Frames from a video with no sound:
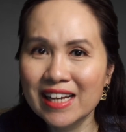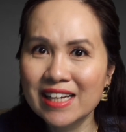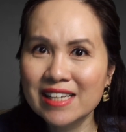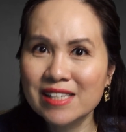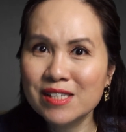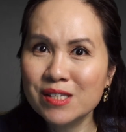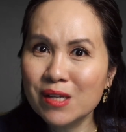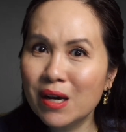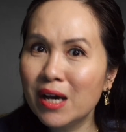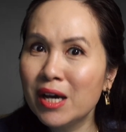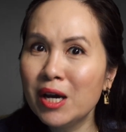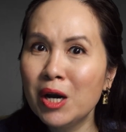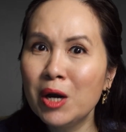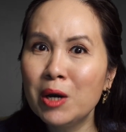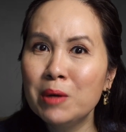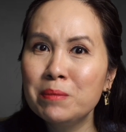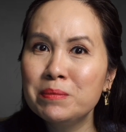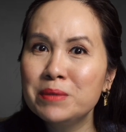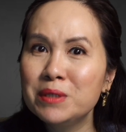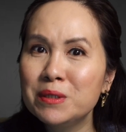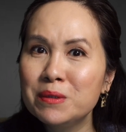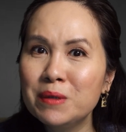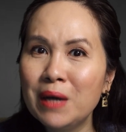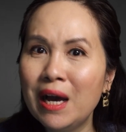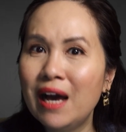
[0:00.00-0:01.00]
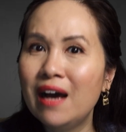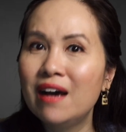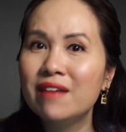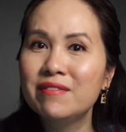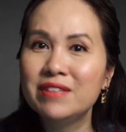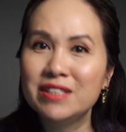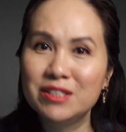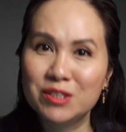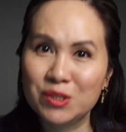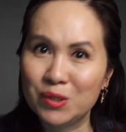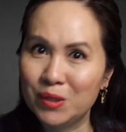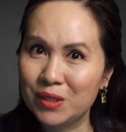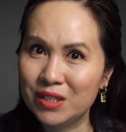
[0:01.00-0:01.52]
So I hope you have
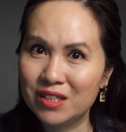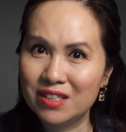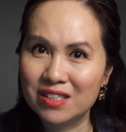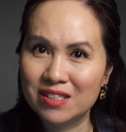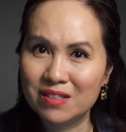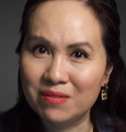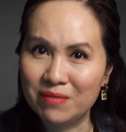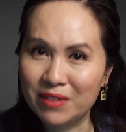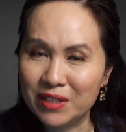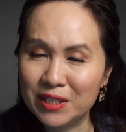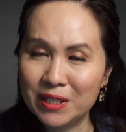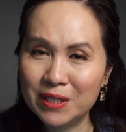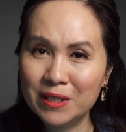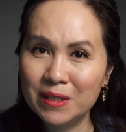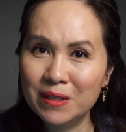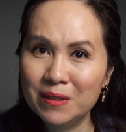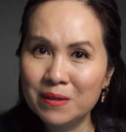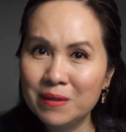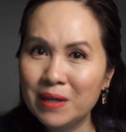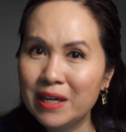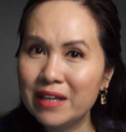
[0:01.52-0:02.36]
enjoyed this video.